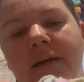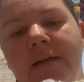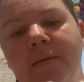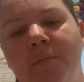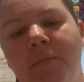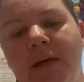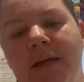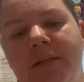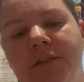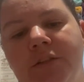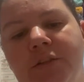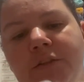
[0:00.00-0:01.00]
might
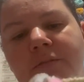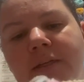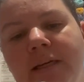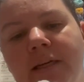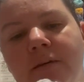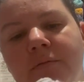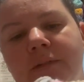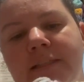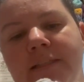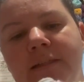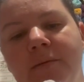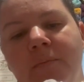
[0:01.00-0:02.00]
do a
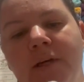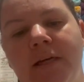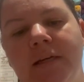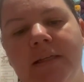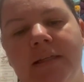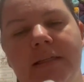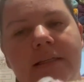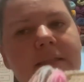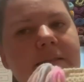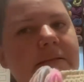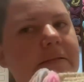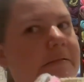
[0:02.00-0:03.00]
will it
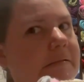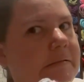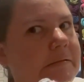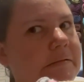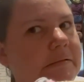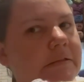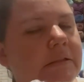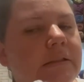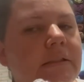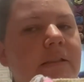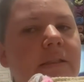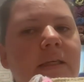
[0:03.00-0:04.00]
market,
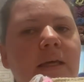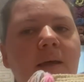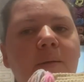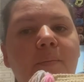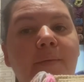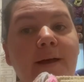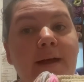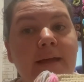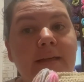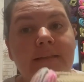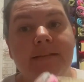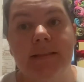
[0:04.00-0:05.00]
but
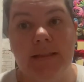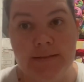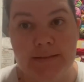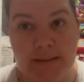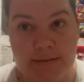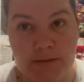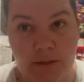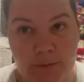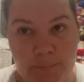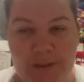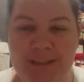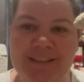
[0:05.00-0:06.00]
it takes time.
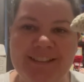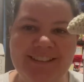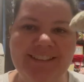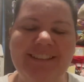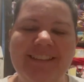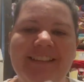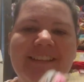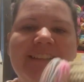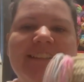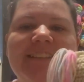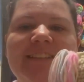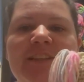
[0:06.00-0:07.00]

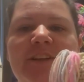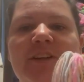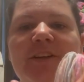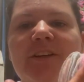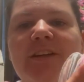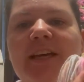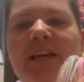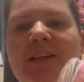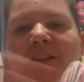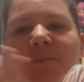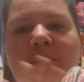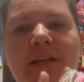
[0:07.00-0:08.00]
So
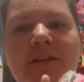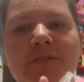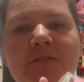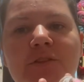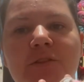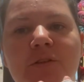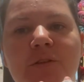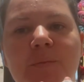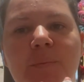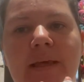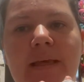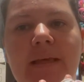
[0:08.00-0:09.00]
each panel took
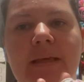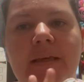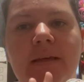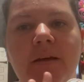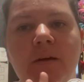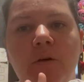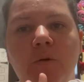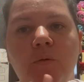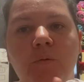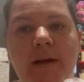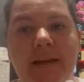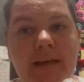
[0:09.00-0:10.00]
me
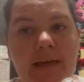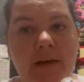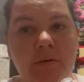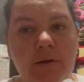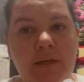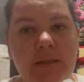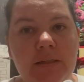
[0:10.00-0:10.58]
1 hour.